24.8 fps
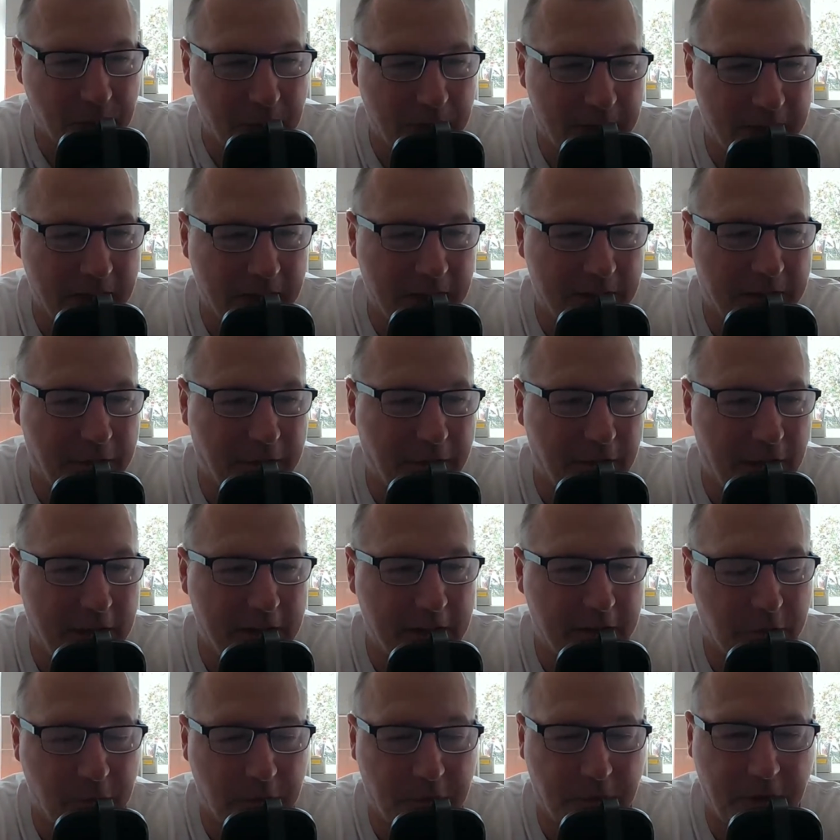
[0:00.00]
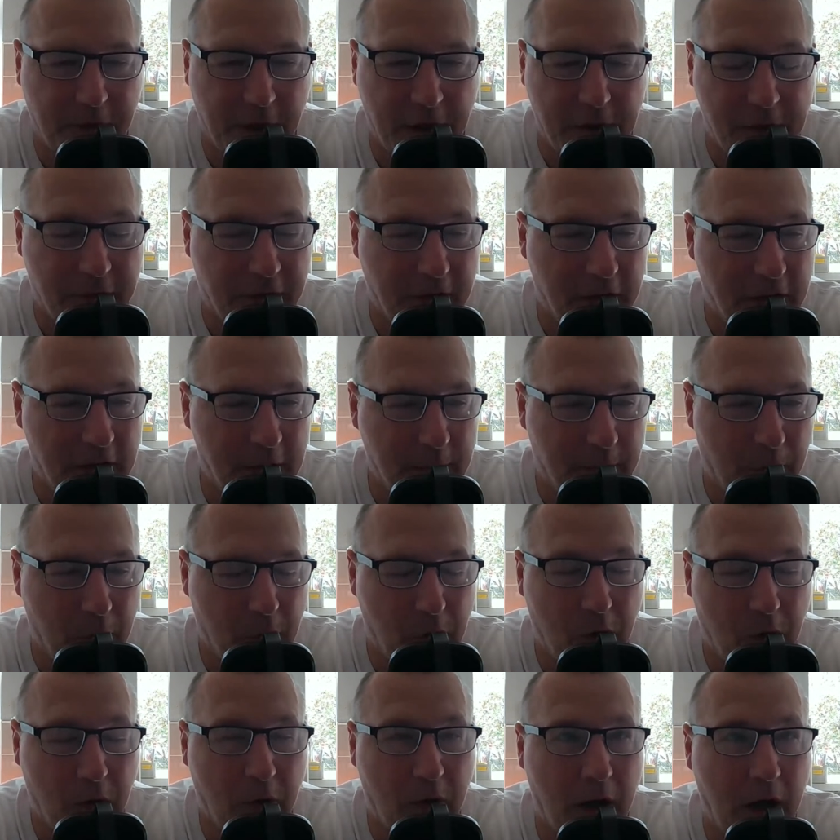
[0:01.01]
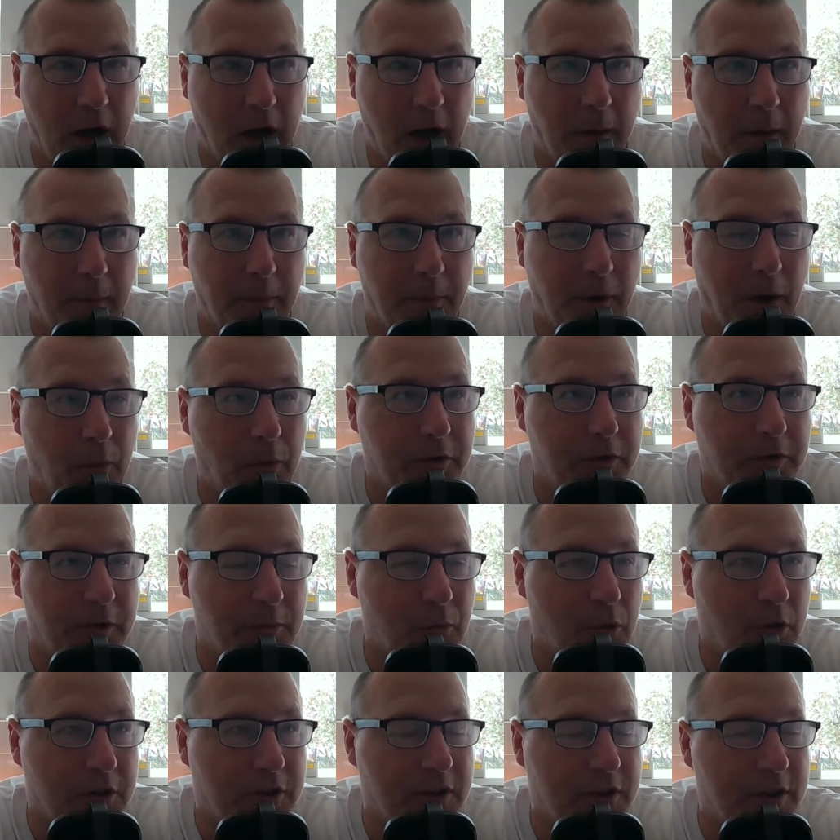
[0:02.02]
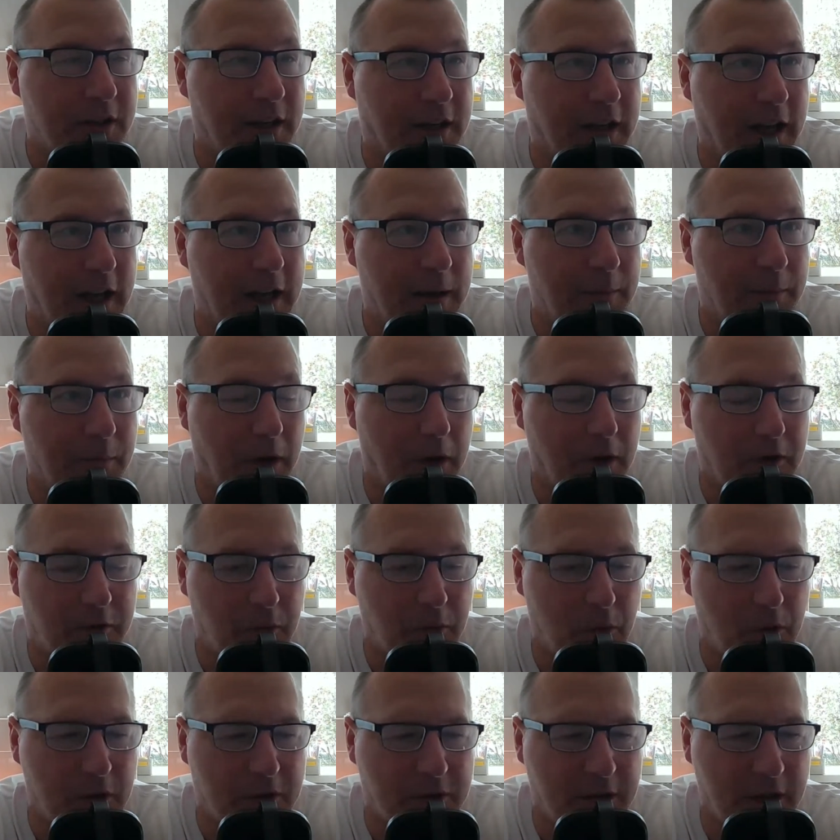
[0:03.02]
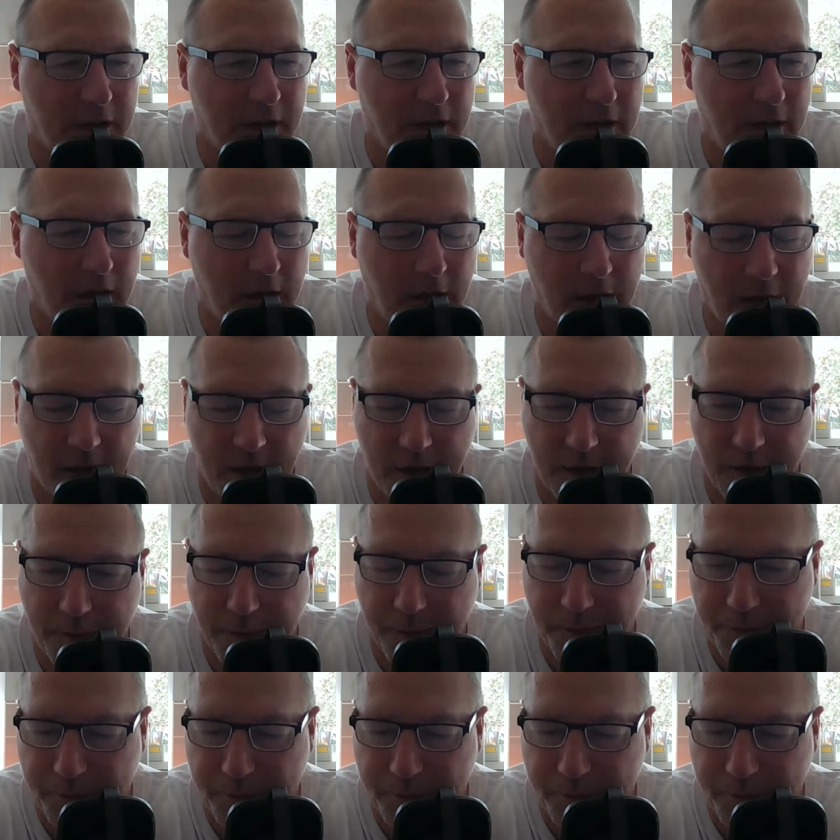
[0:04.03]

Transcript: week their defense was very, very poor. I wasn't watching the game, but I was watching, I